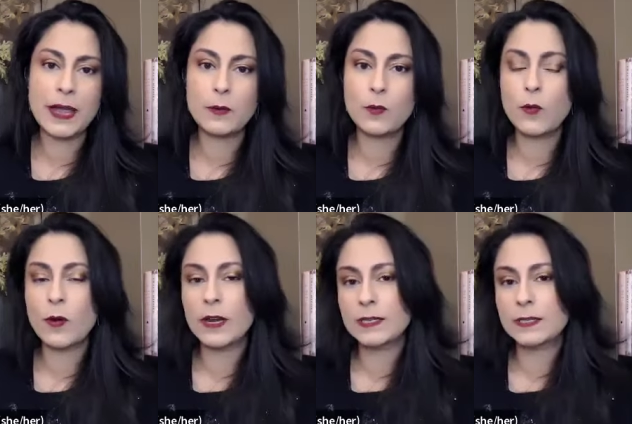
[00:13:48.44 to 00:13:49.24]
by
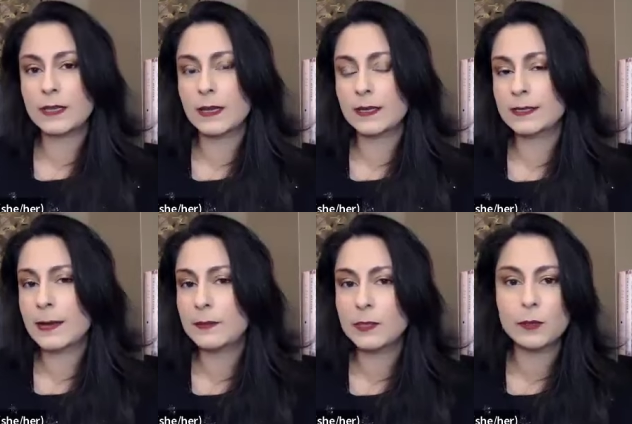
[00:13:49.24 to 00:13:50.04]
what is
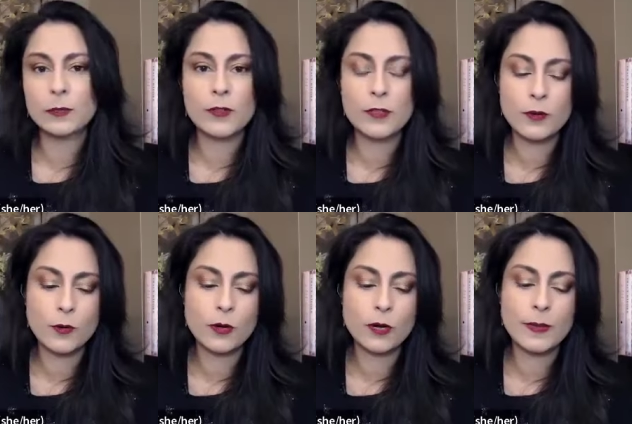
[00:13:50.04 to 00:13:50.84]
acceptable or the
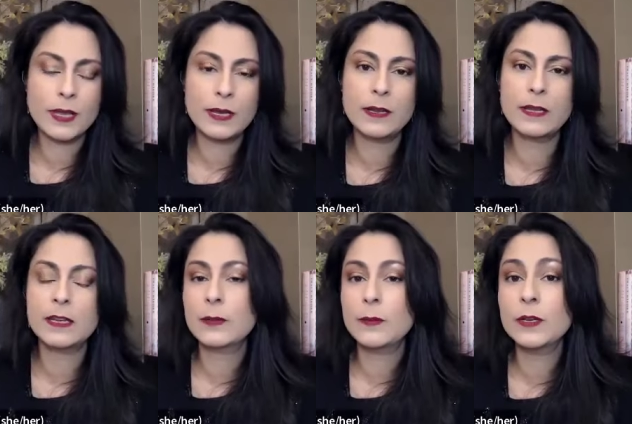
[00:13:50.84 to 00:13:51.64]
norm in, in
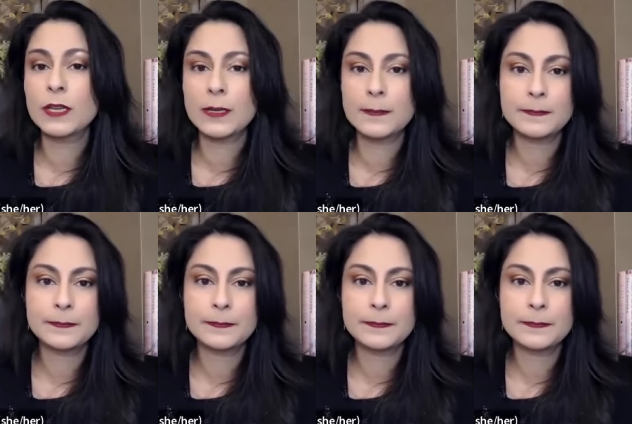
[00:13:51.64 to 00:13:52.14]
a community.